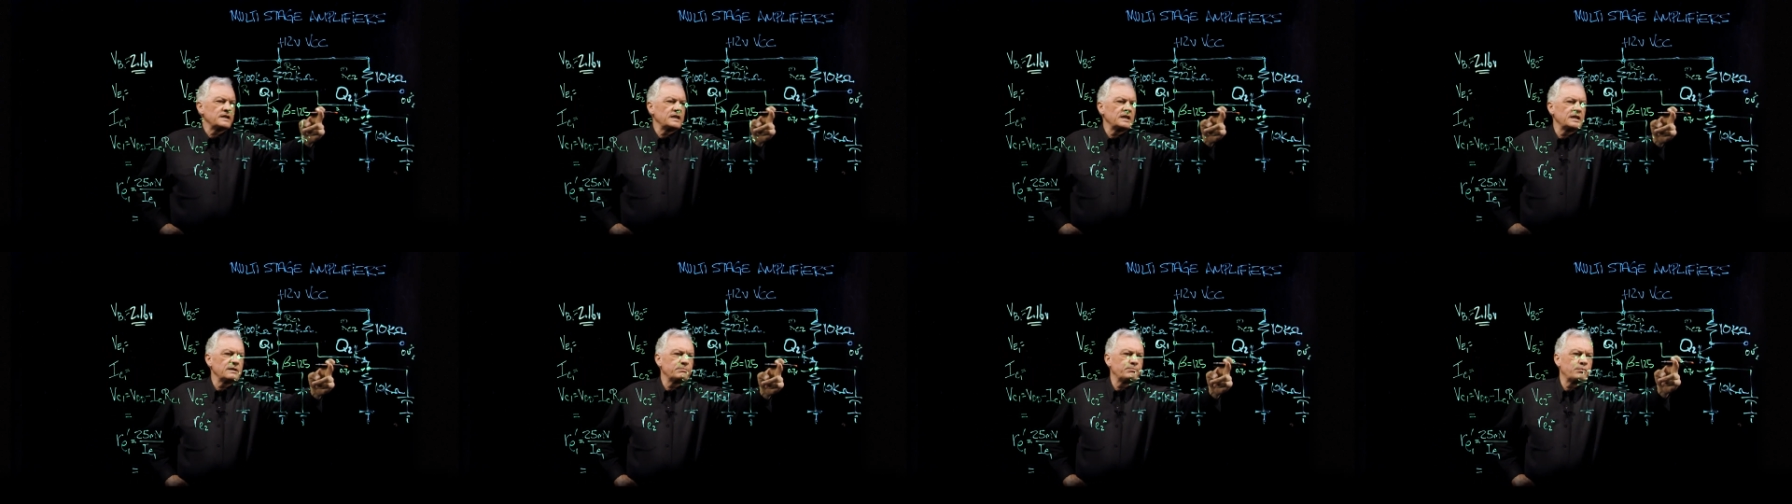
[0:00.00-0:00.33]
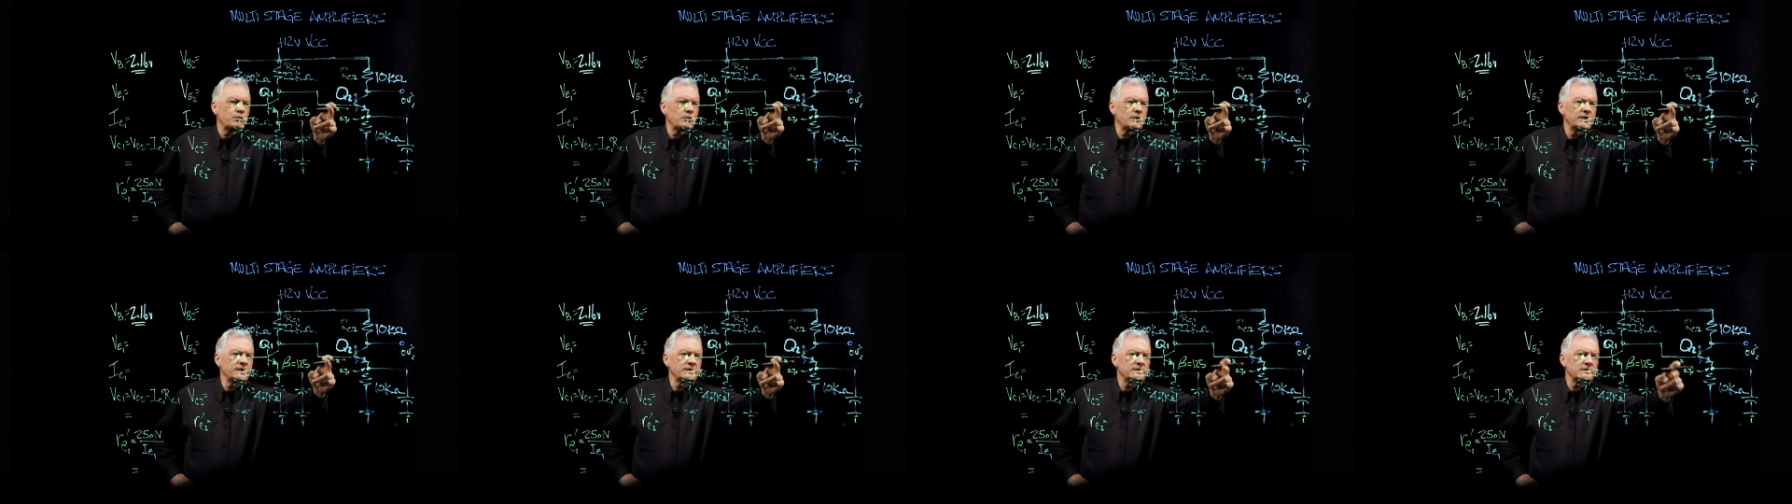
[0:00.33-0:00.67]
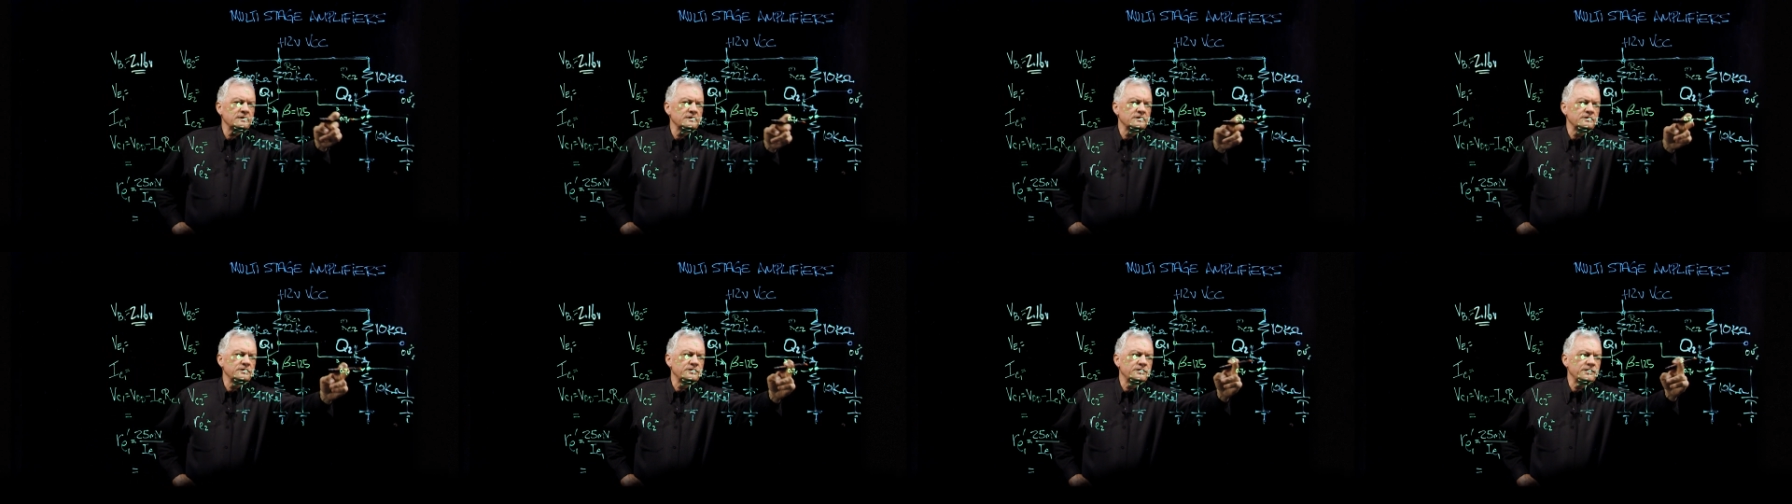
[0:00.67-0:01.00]
a
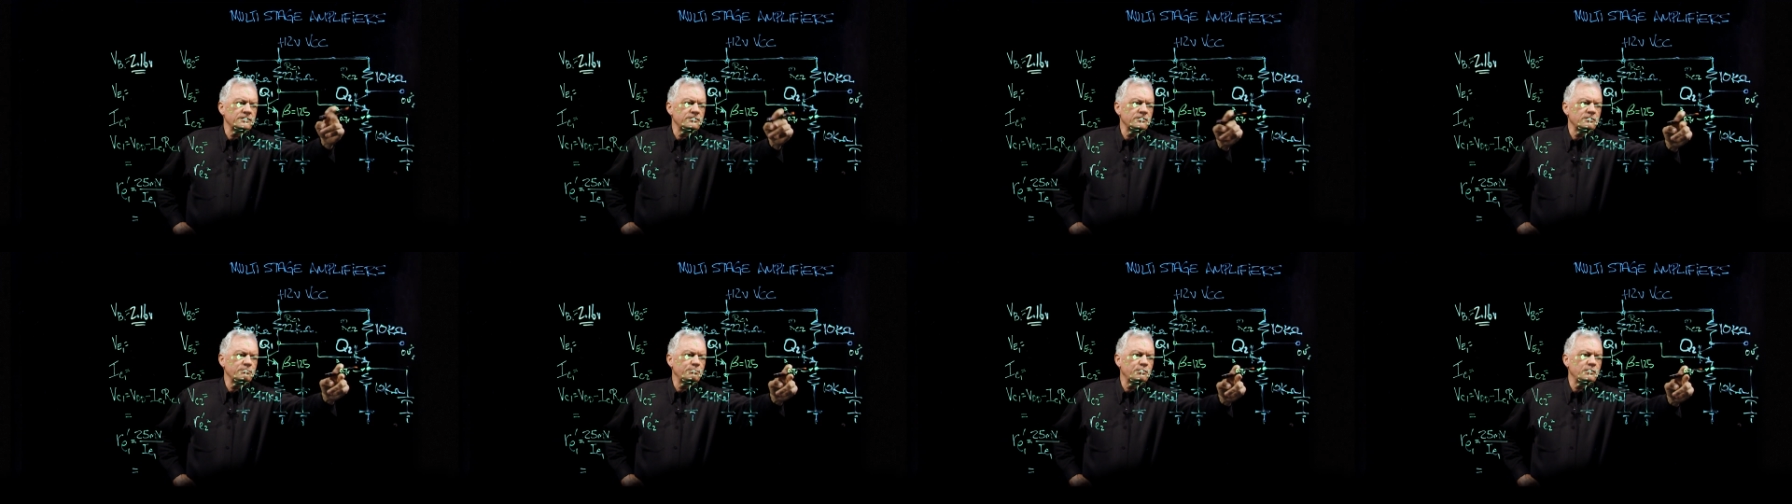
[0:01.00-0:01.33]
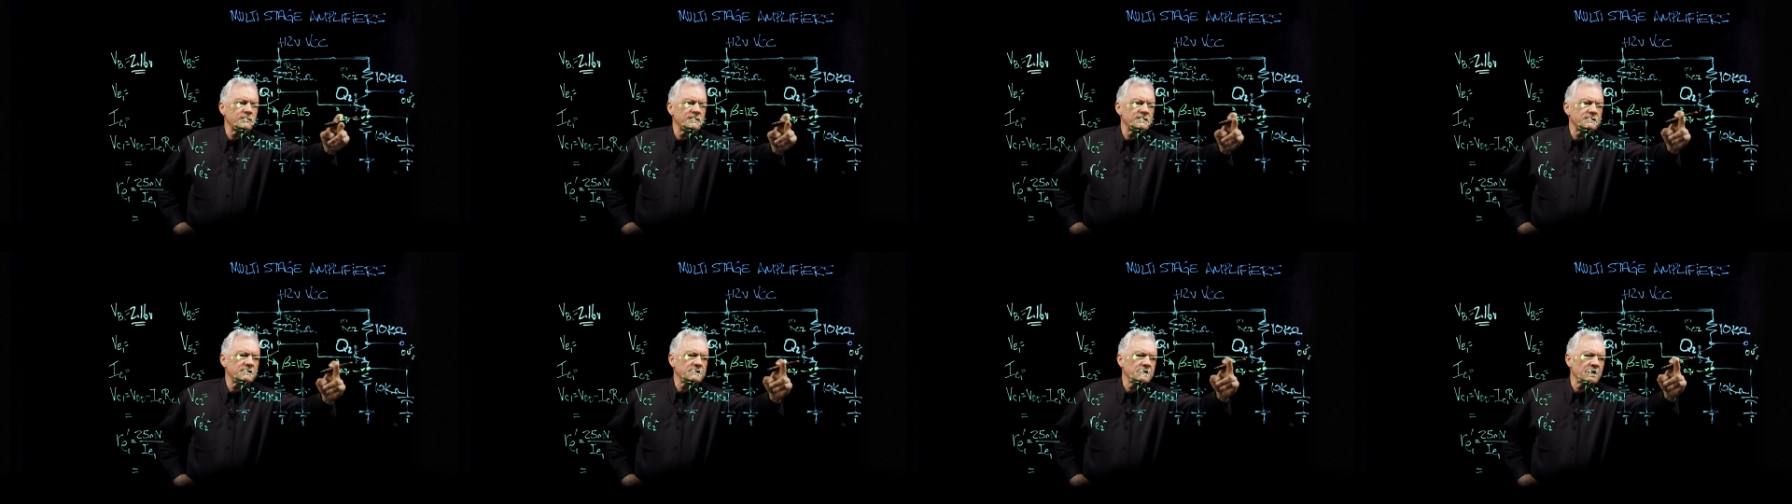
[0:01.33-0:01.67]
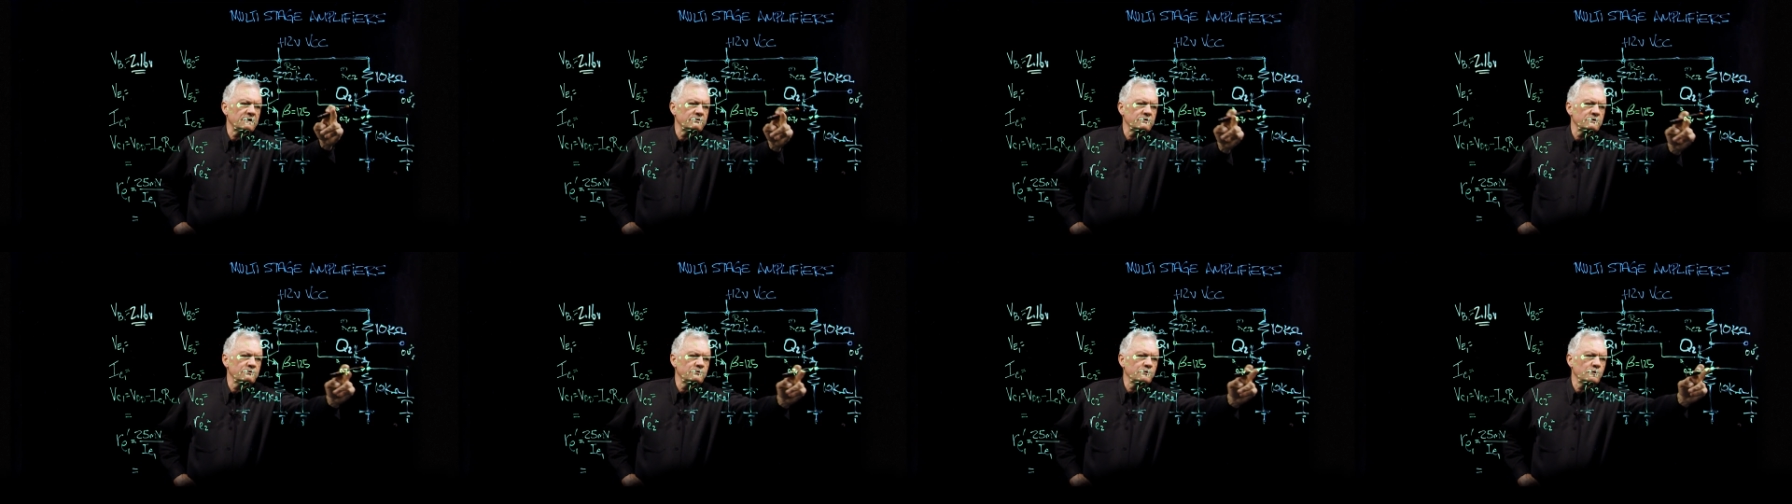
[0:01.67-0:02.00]

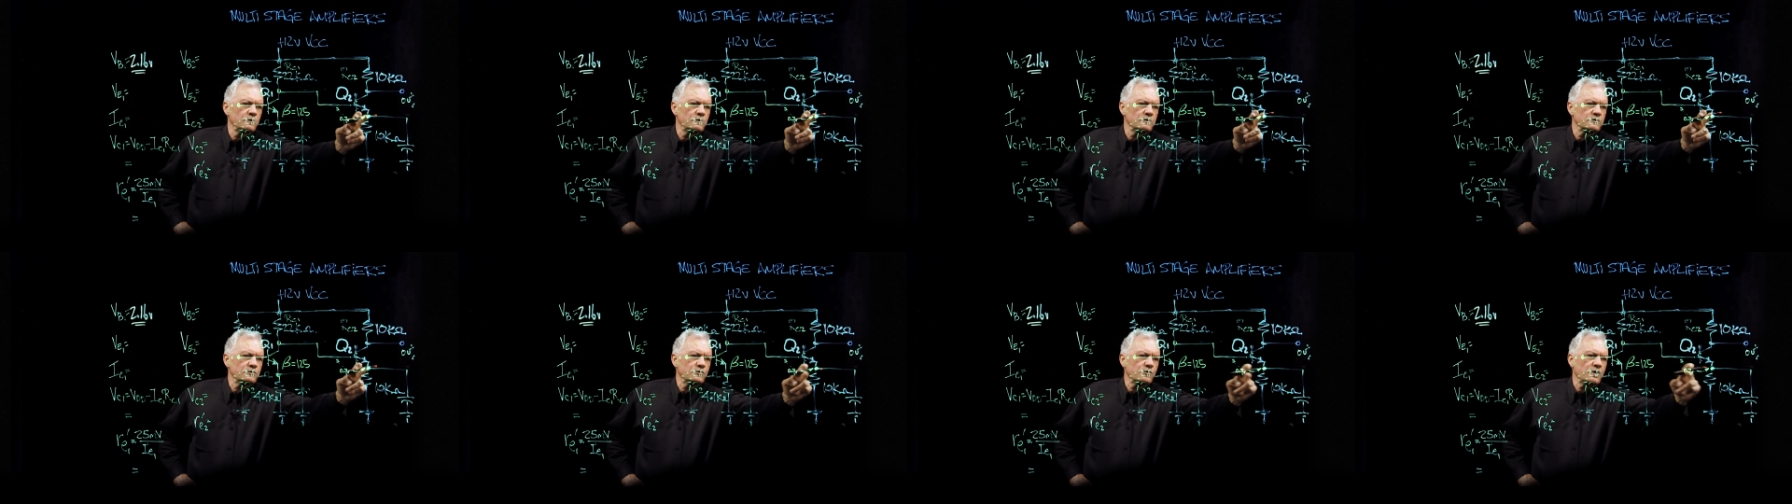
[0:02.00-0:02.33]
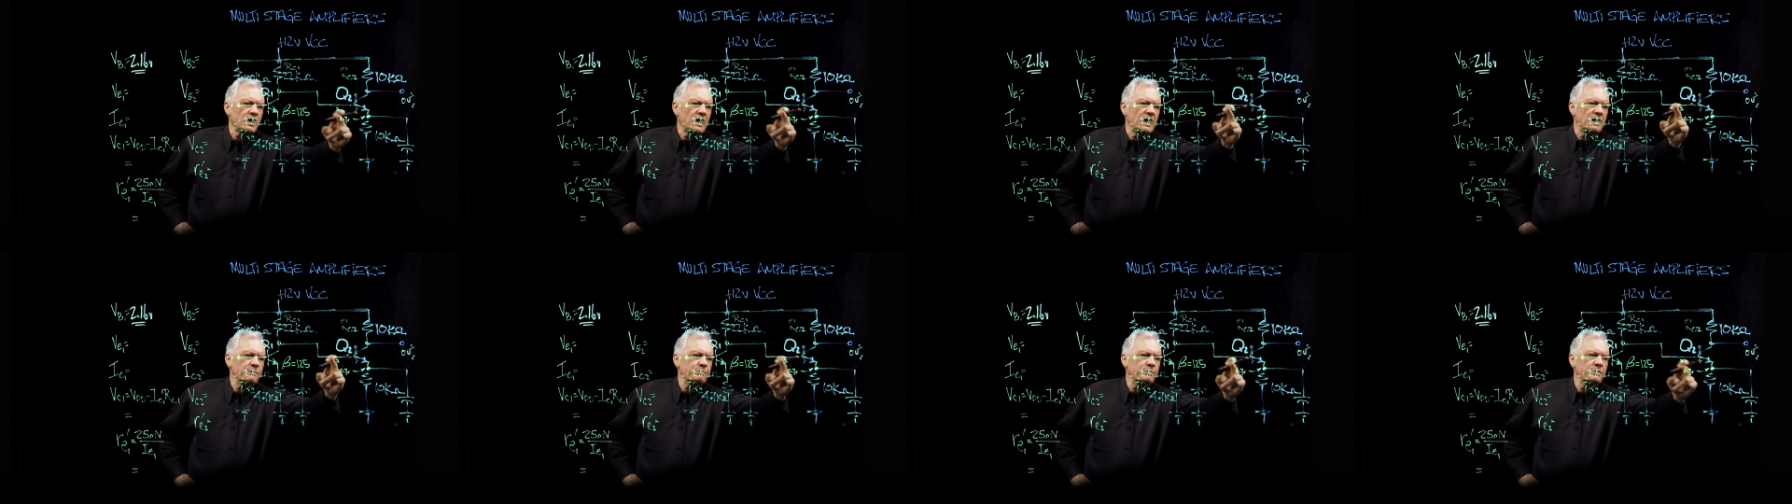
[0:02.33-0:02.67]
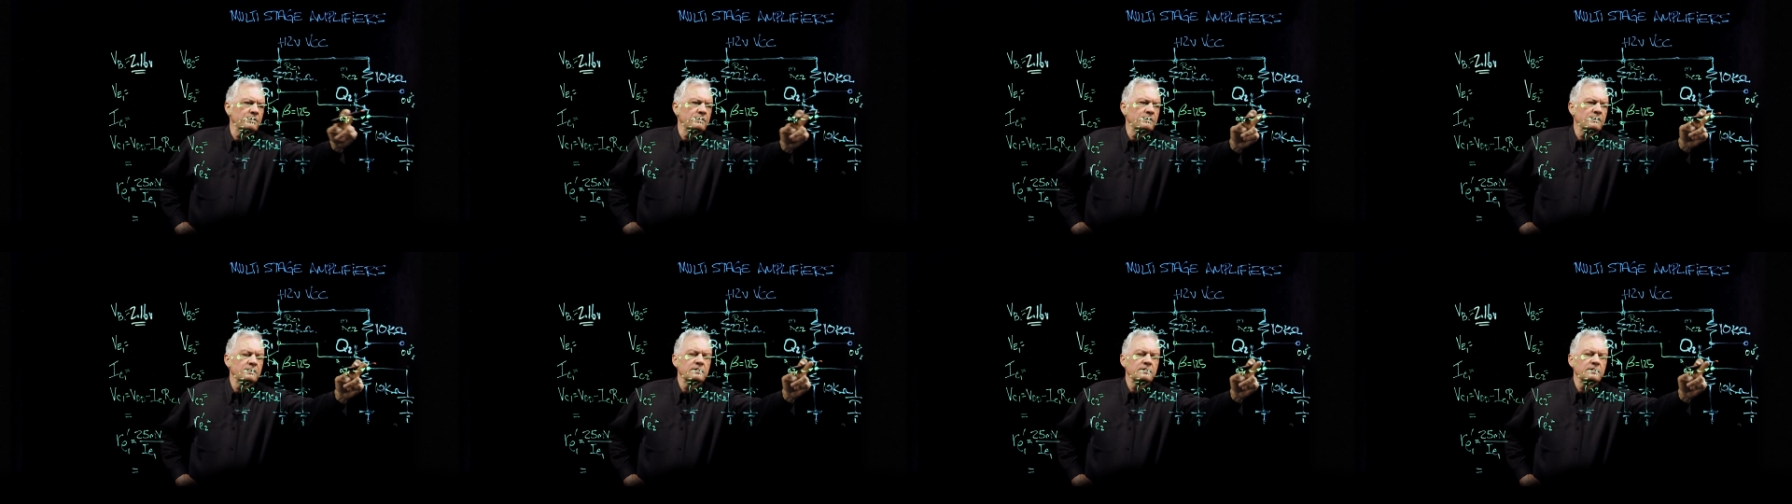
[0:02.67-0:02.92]
0.0.7 volt drop